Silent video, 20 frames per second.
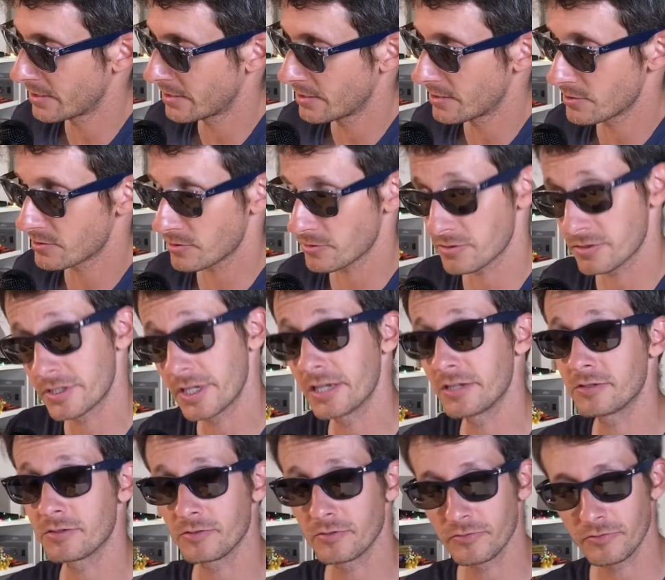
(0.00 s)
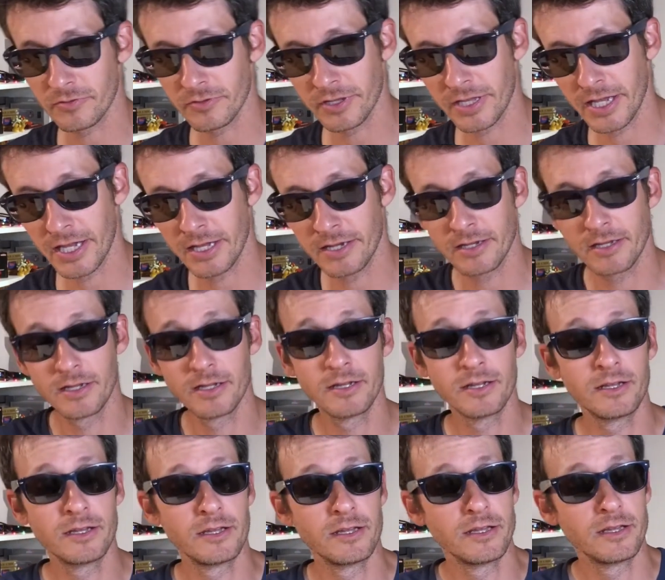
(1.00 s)
So stay tuned for that.
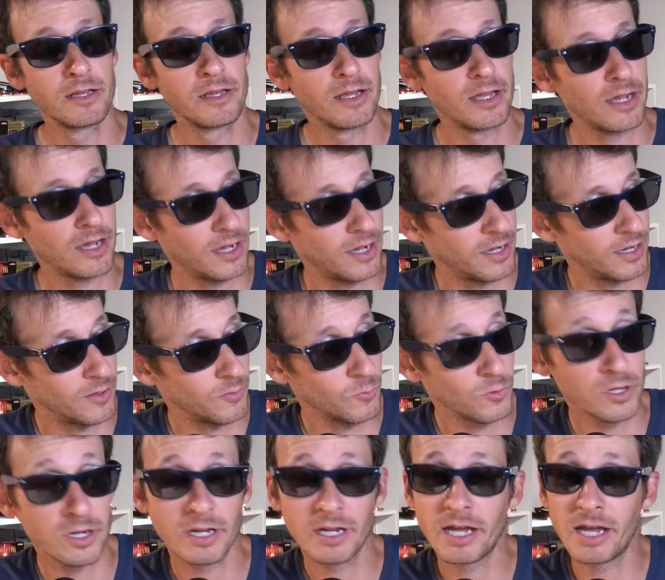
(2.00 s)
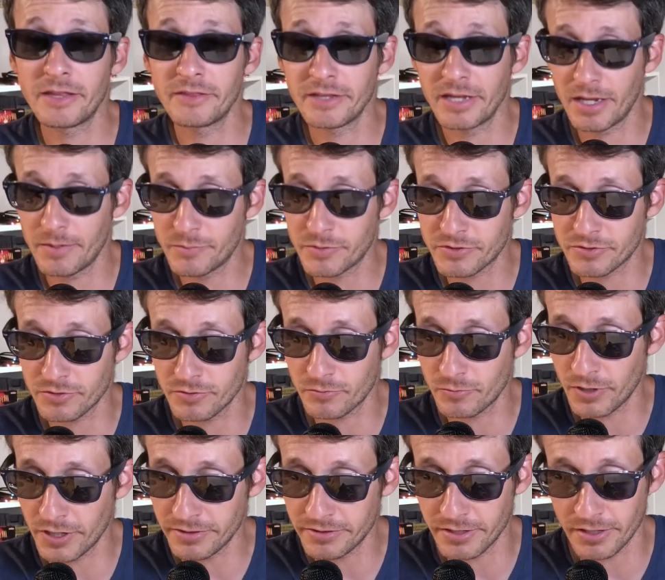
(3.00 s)
We're going to end the episode
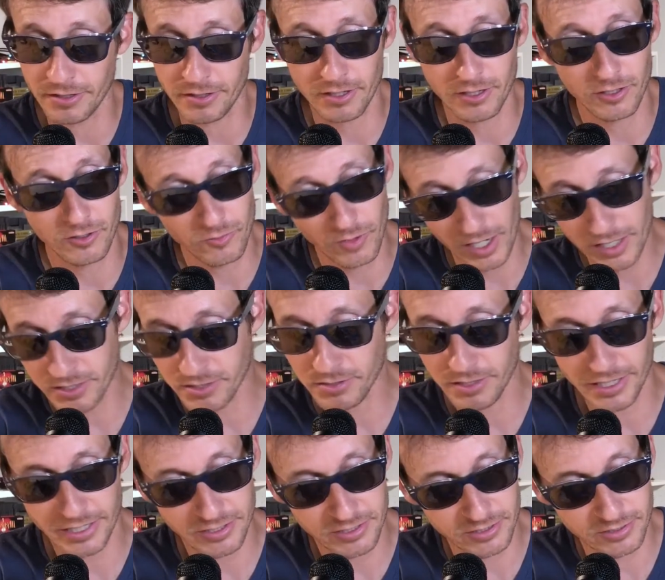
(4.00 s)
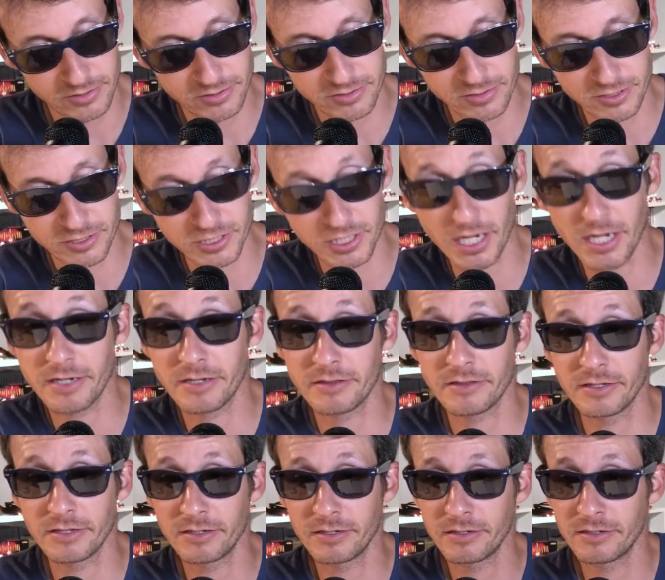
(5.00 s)
right there. Congratulations to
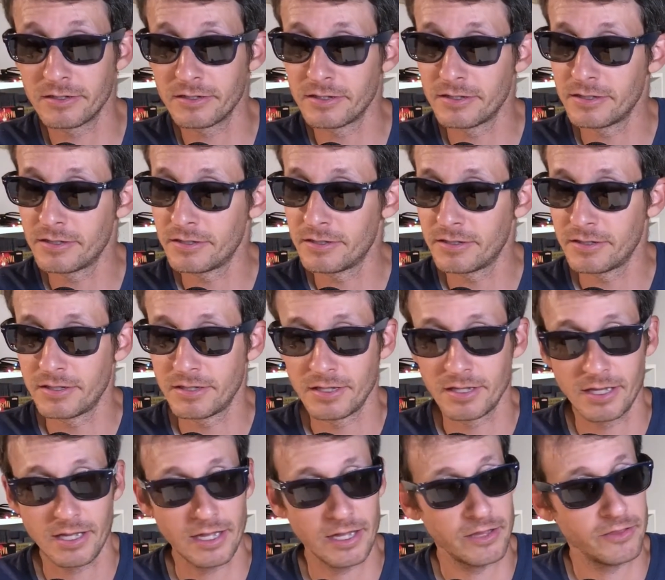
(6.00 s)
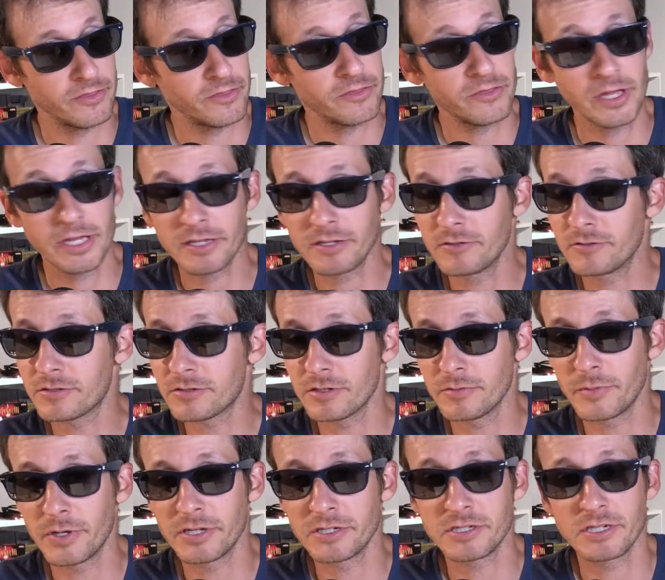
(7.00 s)
Jonathan. And thank you so
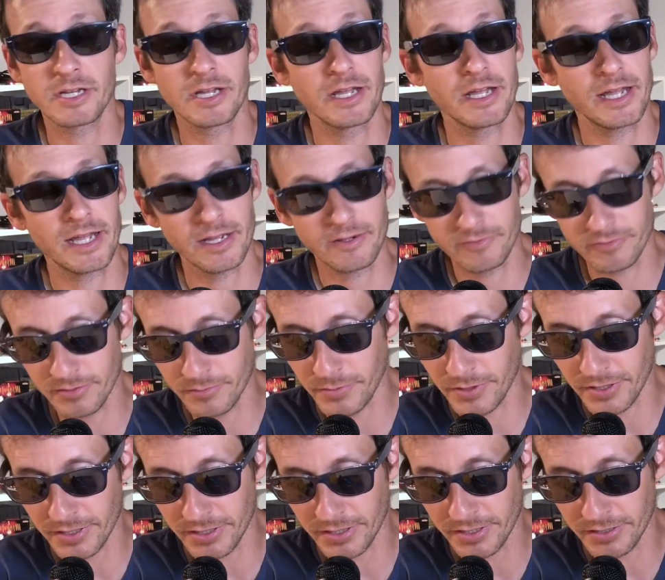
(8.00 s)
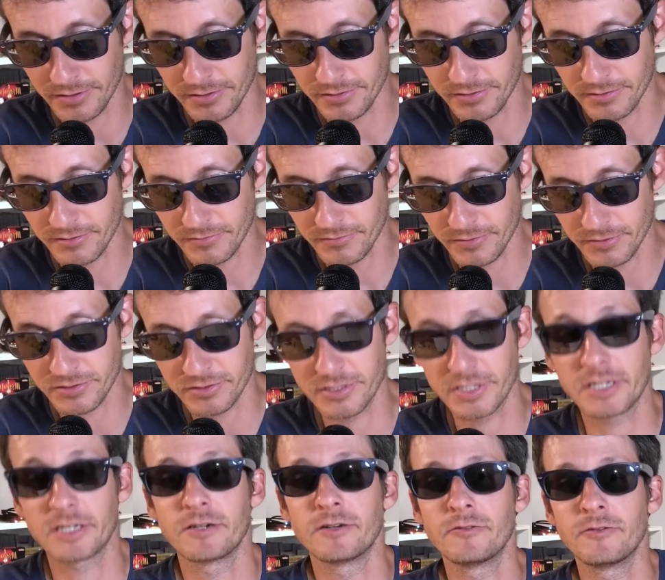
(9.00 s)
much, everybody, for
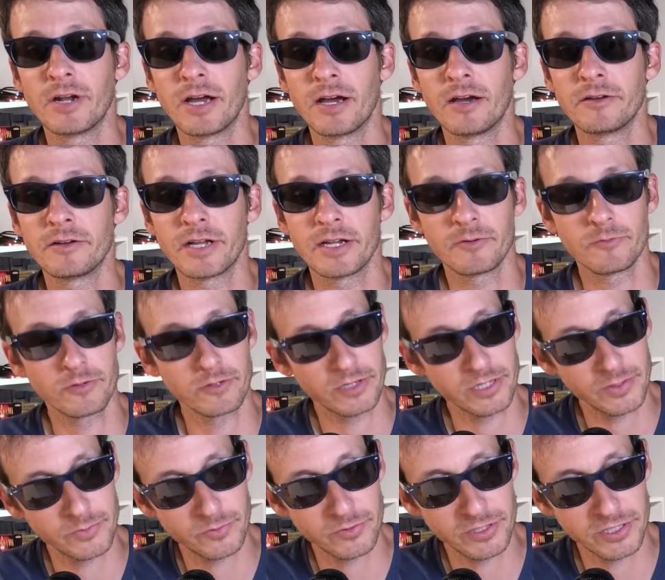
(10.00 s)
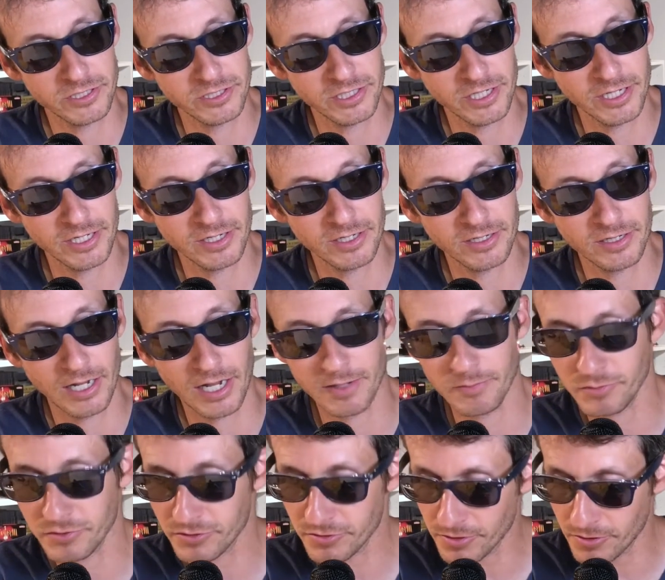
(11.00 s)
sticking around. I really appreciate it. I'm
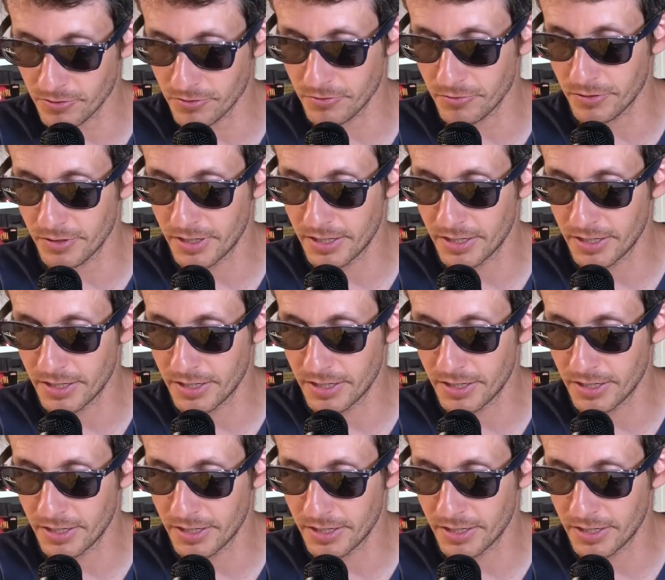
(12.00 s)
so